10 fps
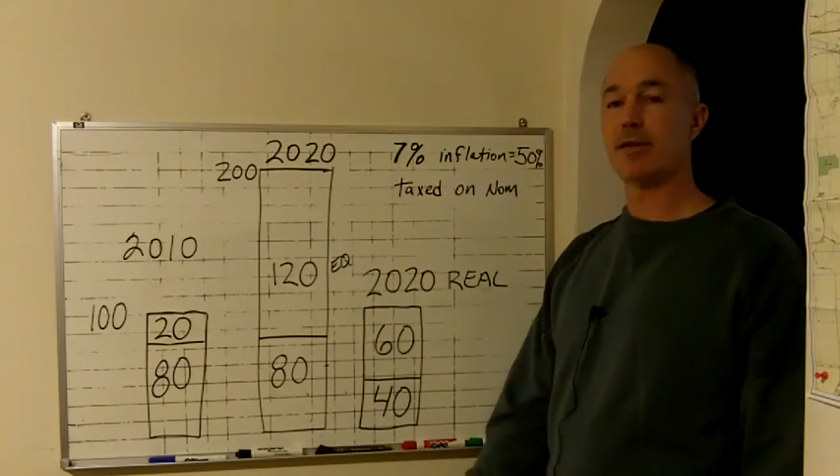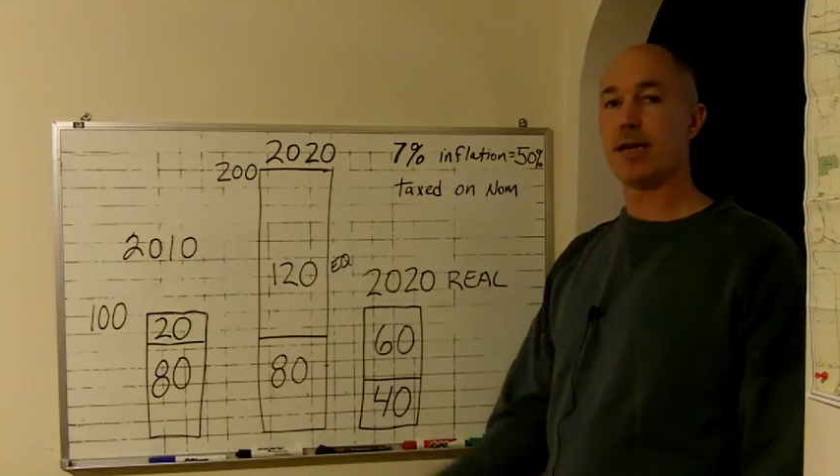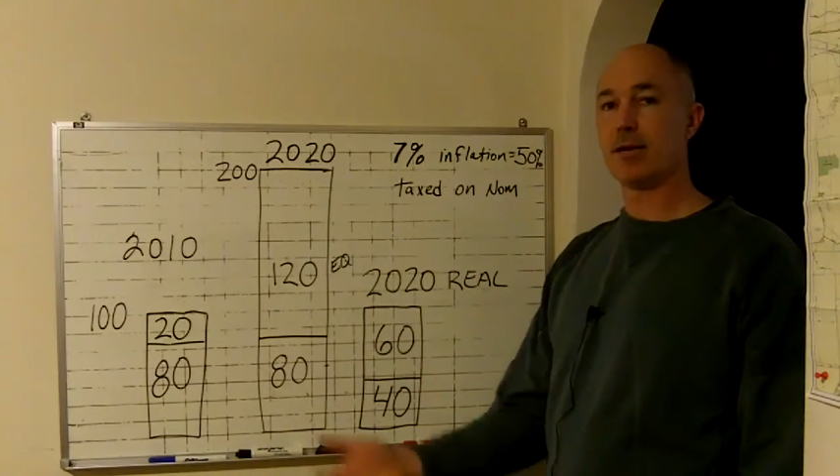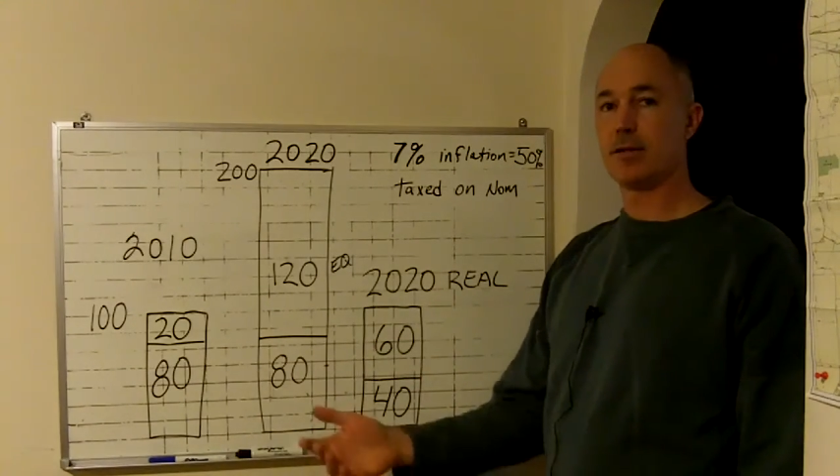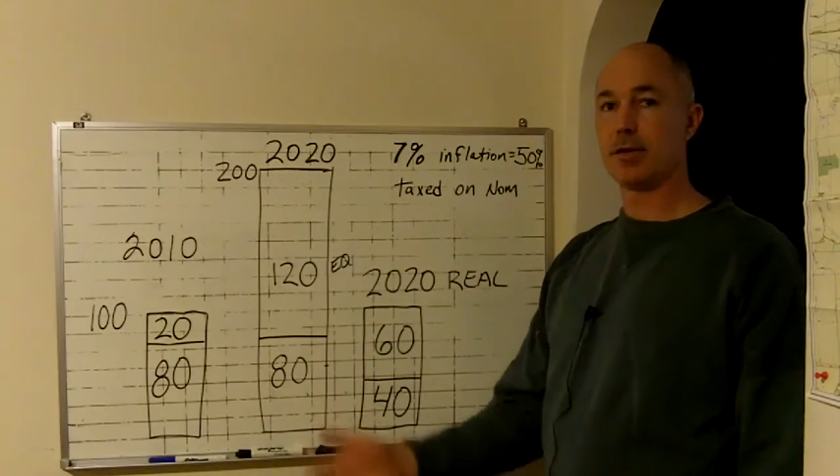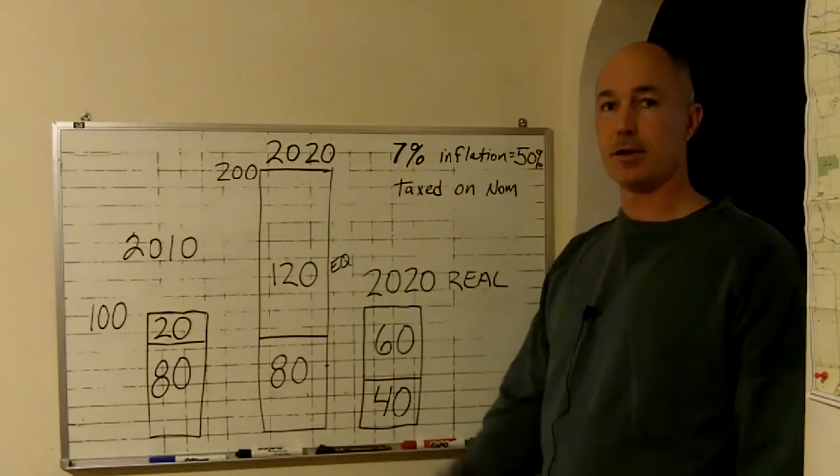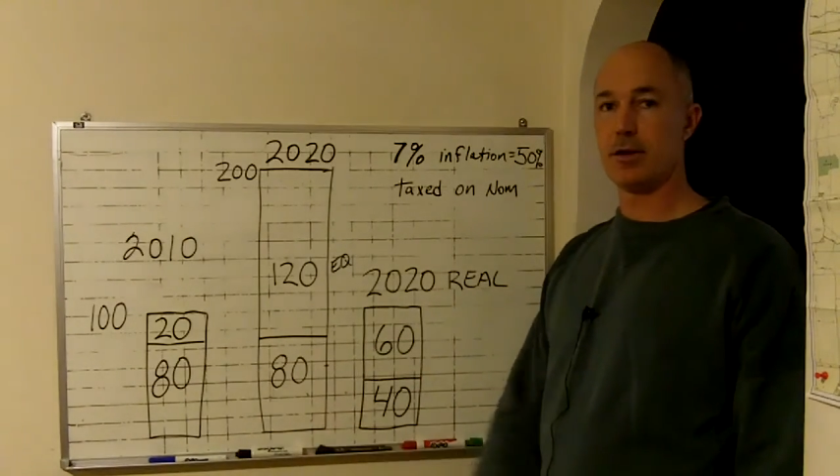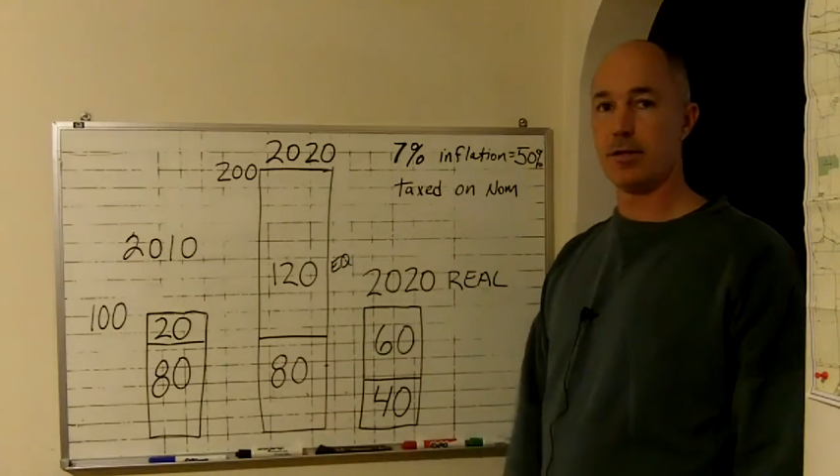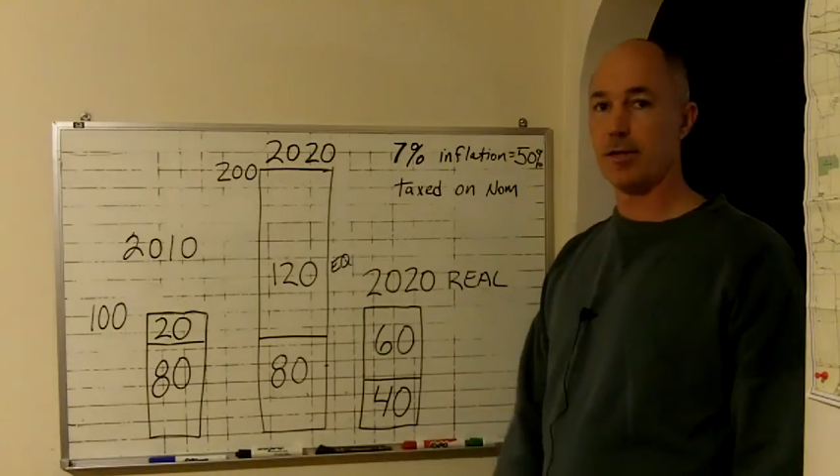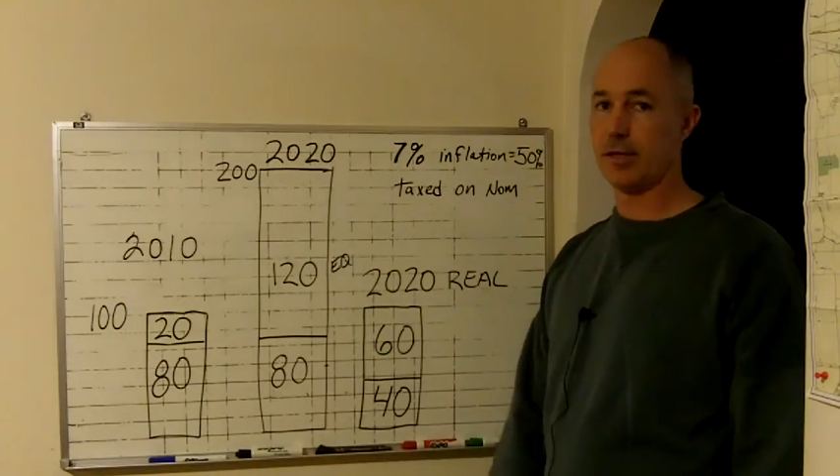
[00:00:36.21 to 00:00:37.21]
you take a look at
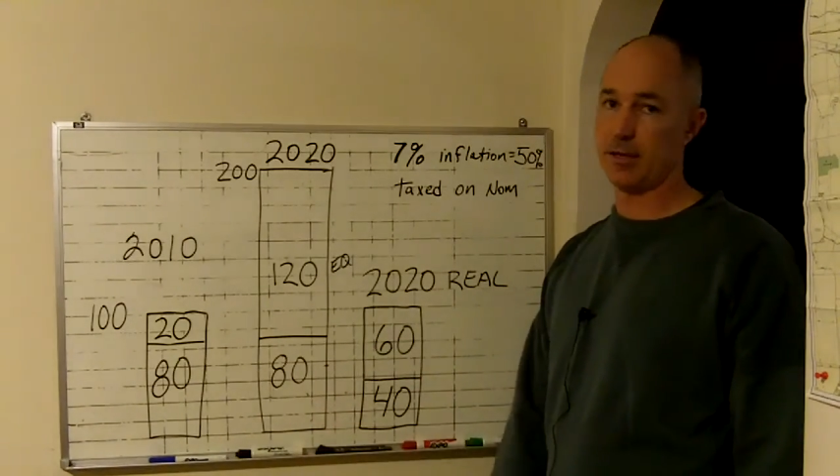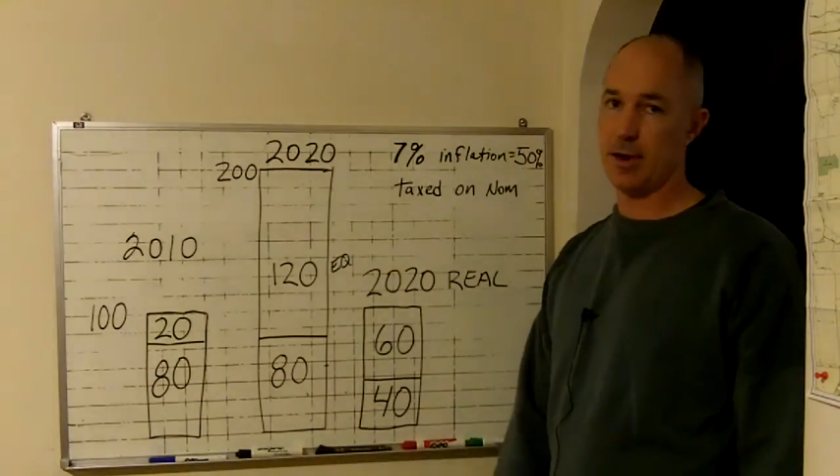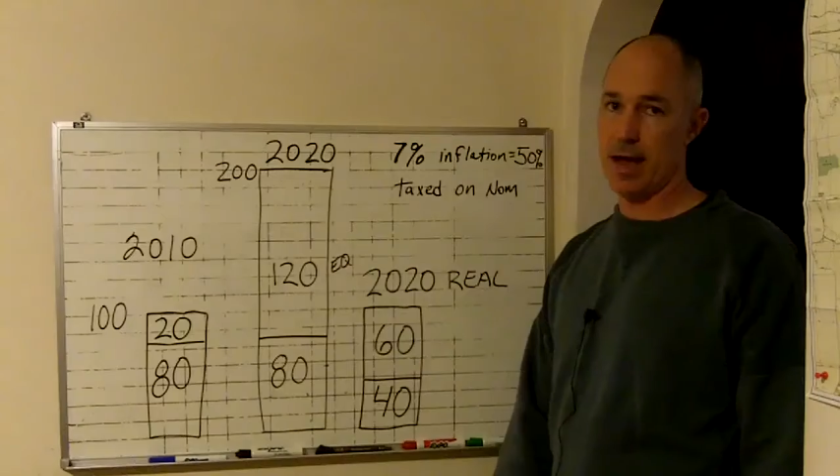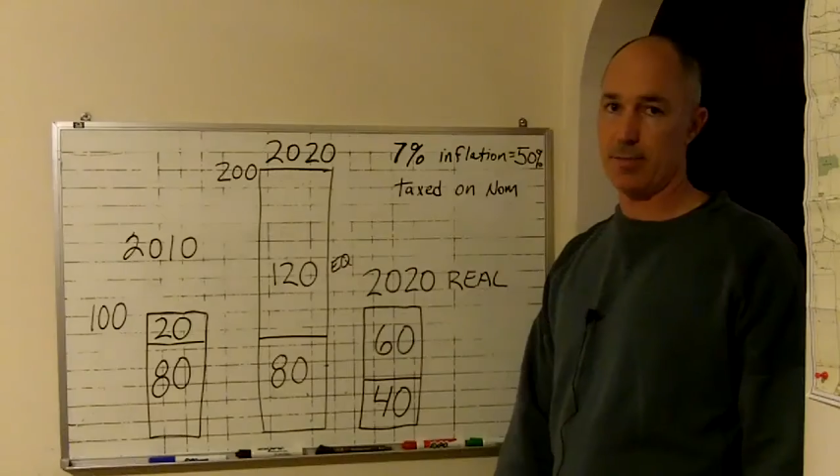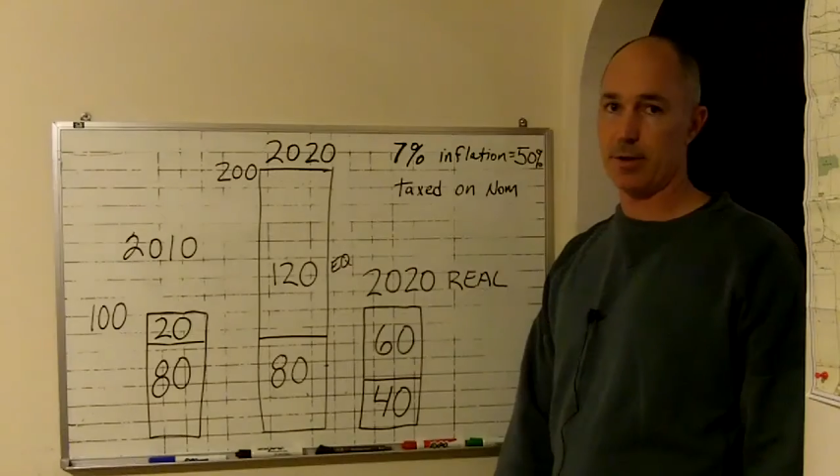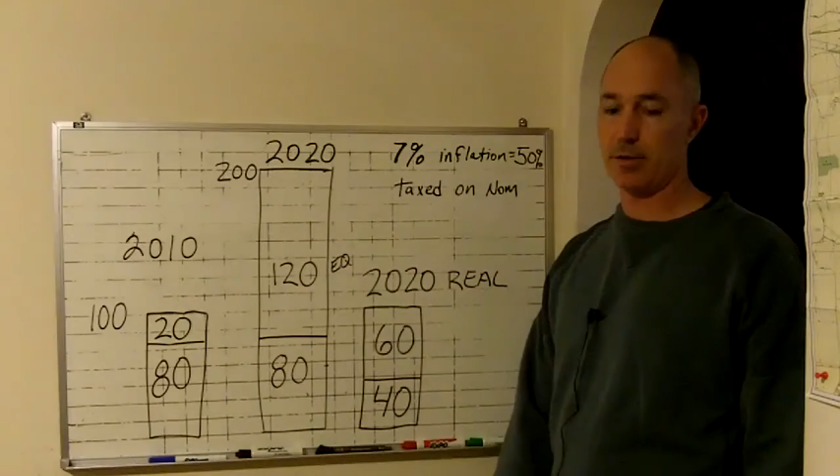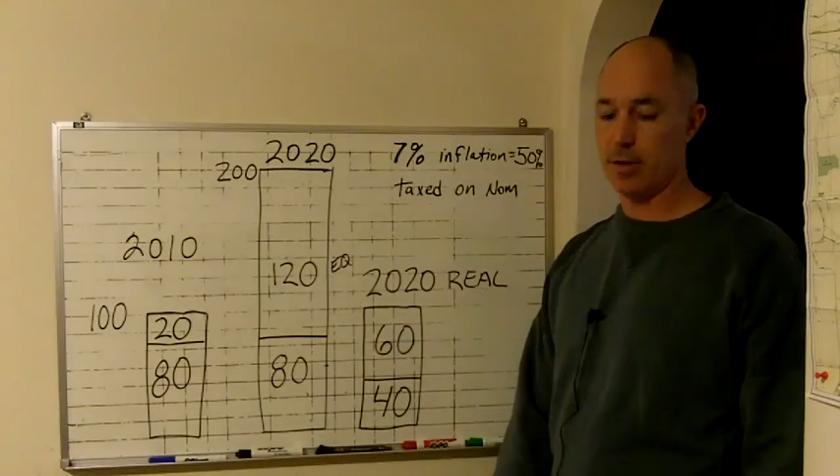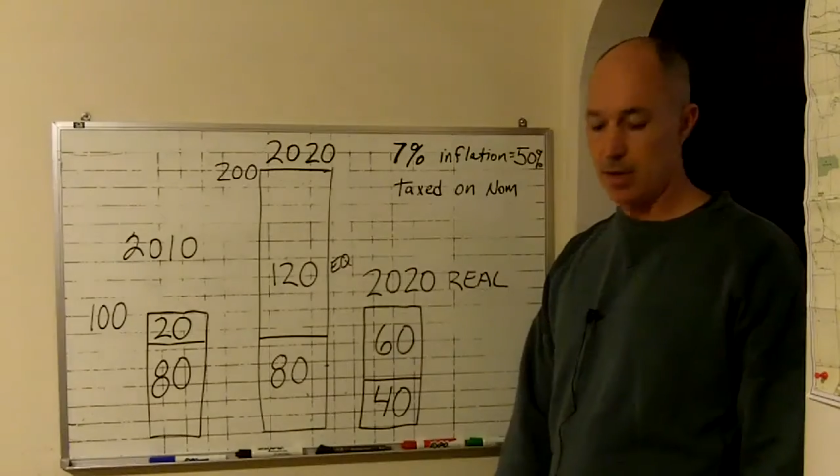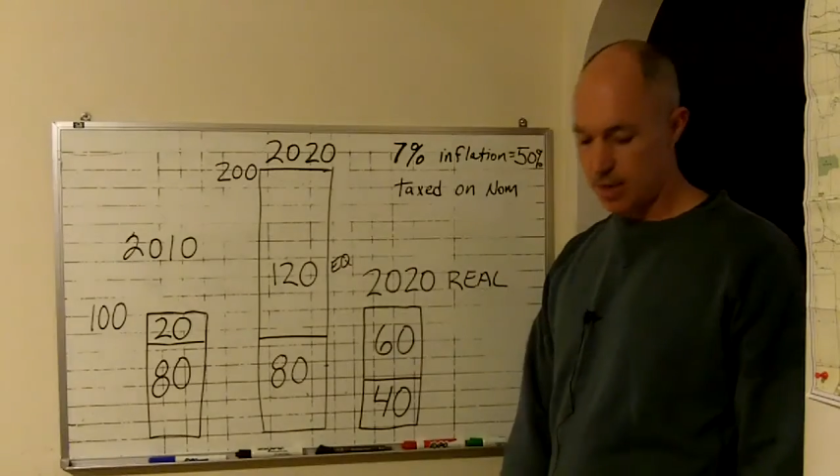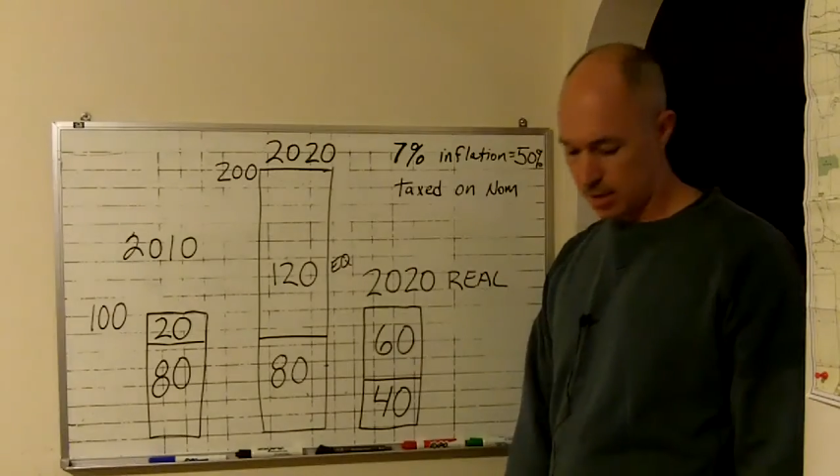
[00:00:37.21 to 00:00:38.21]
all the things that are happening